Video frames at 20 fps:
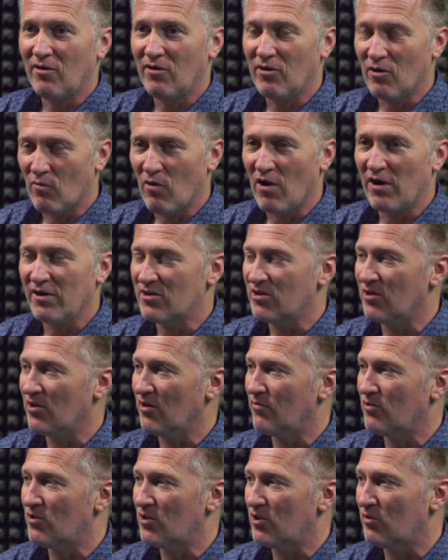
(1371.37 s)
the right
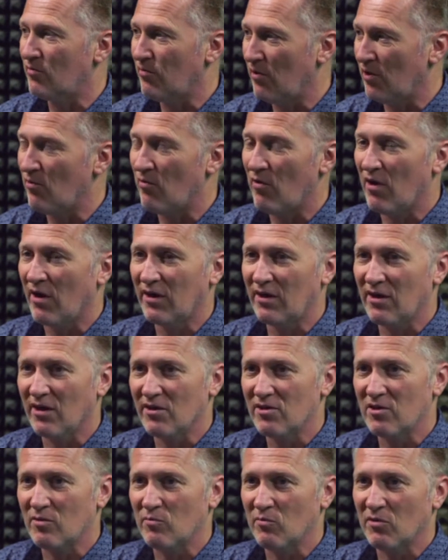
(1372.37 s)
services for the right
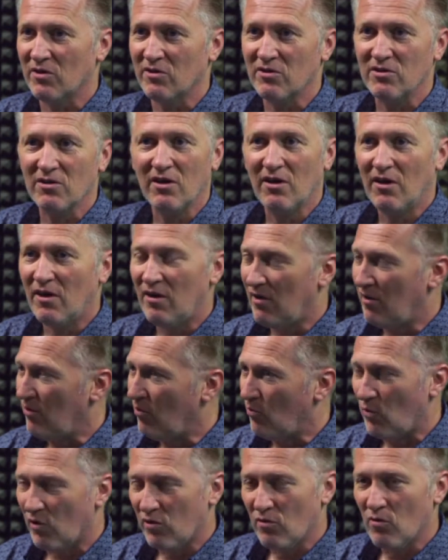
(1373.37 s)
customers
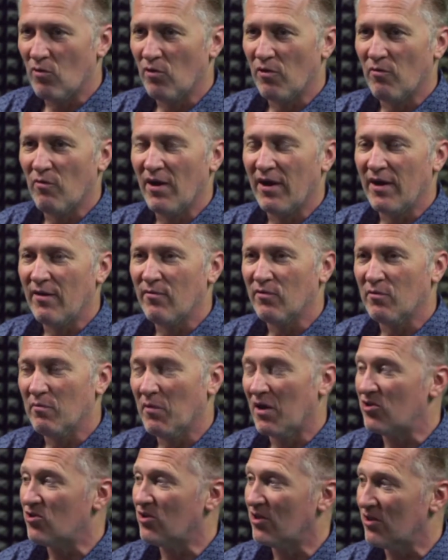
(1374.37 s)
with all the right
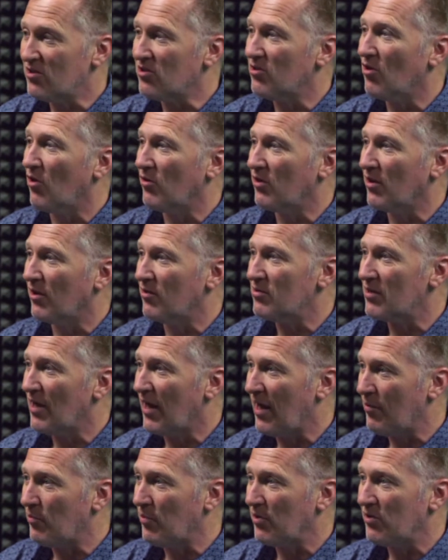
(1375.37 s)
information? It's not going to
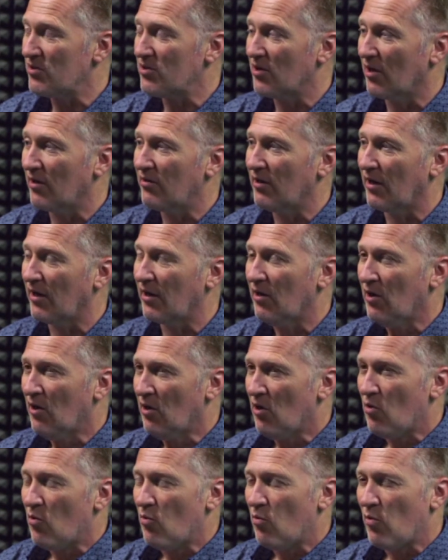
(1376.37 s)
happen. So yeah. I think
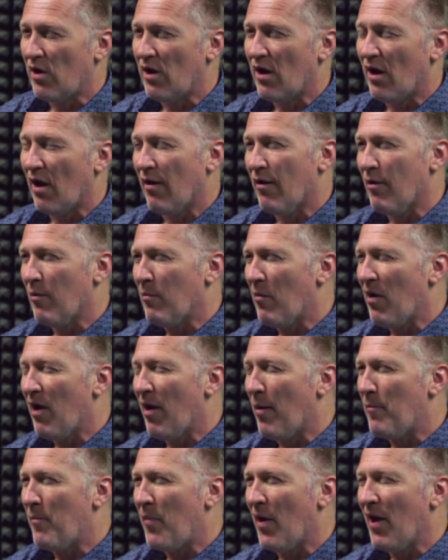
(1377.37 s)
we are
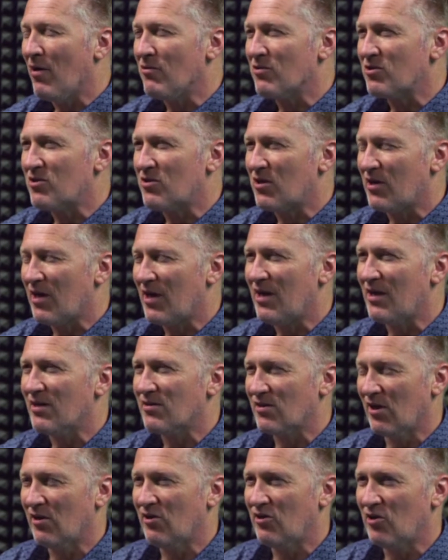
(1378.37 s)
about to
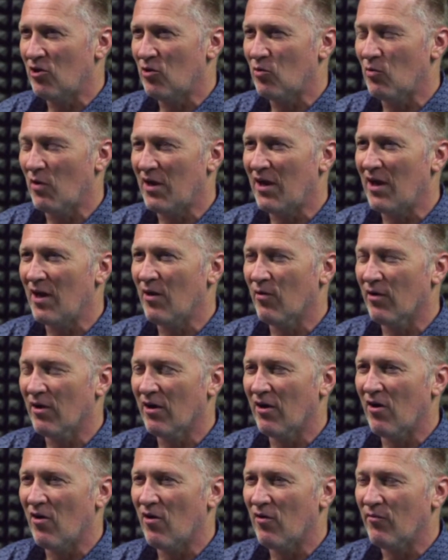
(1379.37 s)
hit a new
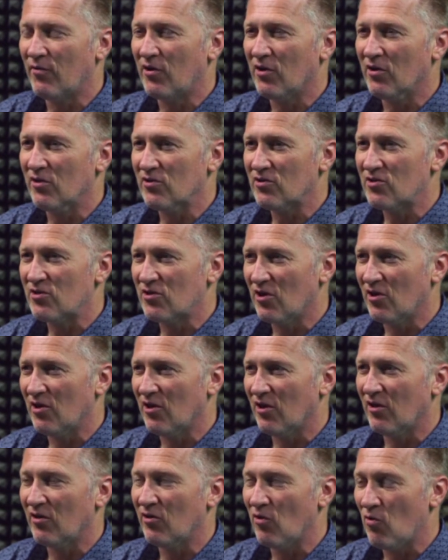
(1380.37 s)
era of
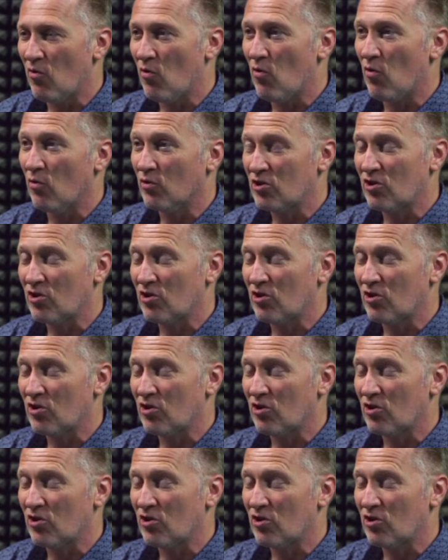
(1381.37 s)
concern or